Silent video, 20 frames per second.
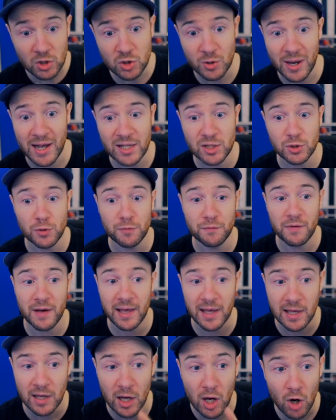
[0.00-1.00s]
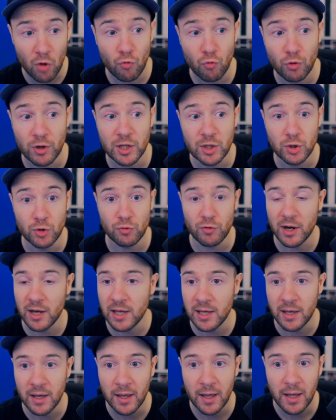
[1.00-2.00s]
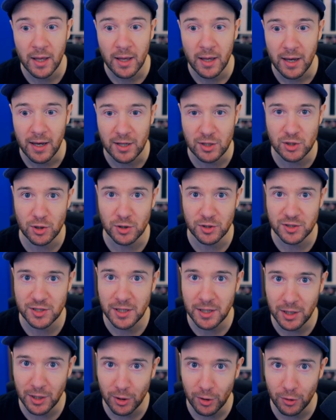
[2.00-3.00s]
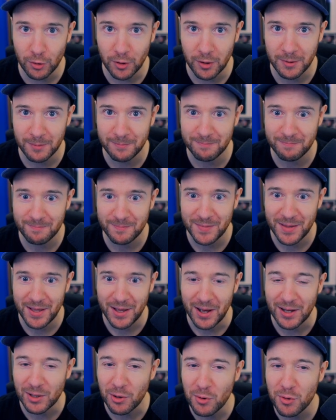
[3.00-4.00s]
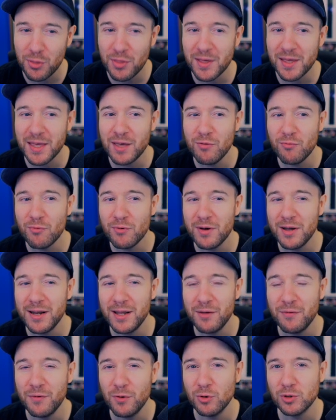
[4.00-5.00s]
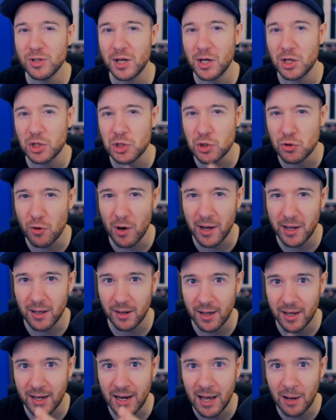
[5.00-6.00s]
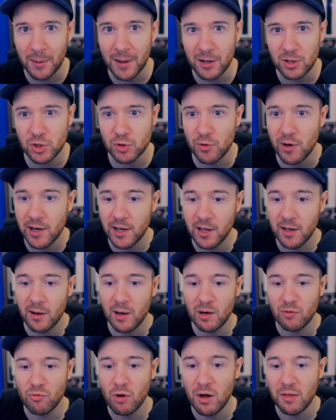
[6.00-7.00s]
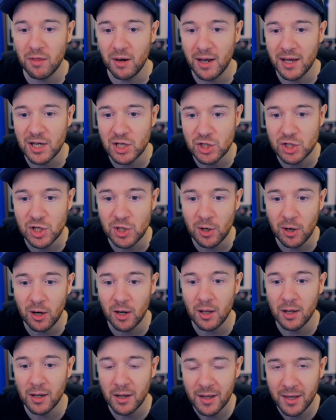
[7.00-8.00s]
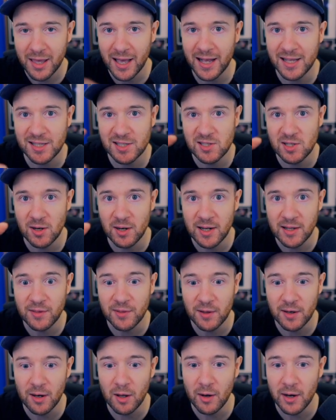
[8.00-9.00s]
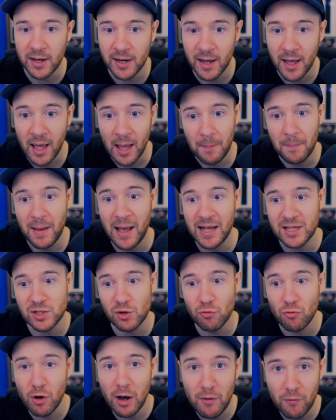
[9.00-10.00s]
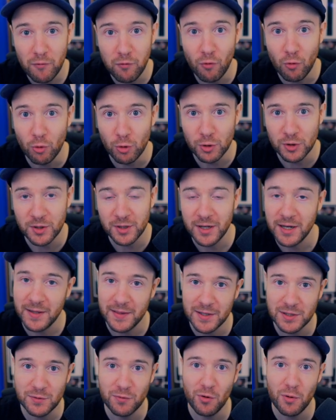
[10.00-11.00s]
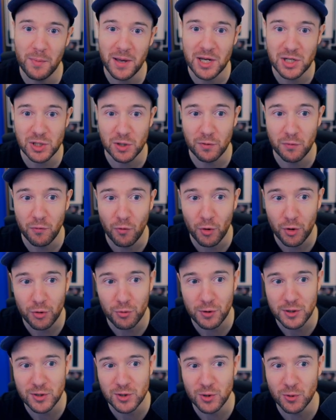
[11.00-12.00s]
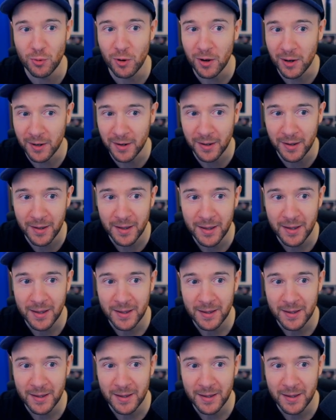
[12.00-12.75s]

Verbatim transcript: So Ansu Fay, really Duray, and Jairzinho. I don't think he really feels like a striker, like an out-and-out -out striker. I'd rather like Ginola, Cantona leading the line. As a right forward in this formation, 4-3-2-1,